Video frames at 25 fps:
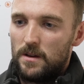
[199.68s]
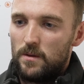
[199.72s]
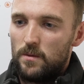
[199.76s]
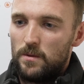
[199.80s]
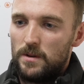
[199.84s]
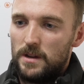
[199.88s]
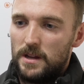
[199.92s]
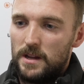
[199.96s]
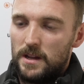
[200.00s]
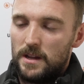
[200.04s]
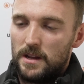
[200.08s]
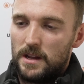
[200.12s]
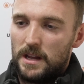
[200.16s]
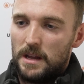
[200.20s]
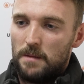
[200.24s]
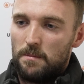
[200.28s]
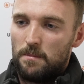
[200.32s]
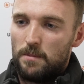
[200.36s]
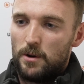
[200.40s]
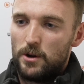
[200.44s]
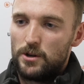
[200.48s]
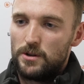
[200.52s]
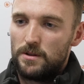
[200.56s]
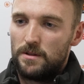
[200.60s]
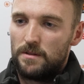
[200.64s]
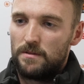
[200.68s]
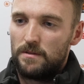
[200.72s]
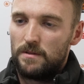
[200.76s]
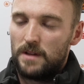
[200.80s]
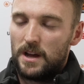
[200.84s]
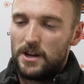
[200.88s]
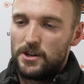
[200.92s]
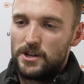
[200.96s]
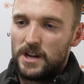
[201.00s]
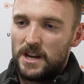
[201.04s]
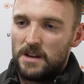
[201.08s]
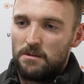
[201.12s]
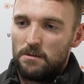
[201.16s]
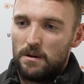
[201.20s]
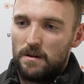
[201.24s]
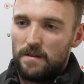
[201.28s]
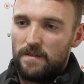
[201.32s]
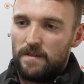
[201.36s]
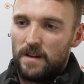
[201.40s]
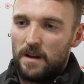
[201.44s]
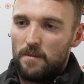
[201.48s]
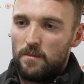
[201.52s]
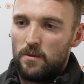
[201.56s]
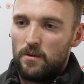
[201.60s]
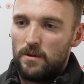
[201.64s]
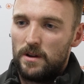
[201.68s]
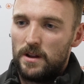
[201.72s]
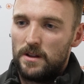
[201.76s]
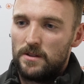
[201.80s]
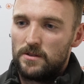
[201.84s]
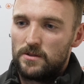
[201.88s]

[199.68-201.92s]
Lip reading: we need to keep pushing through that January, February,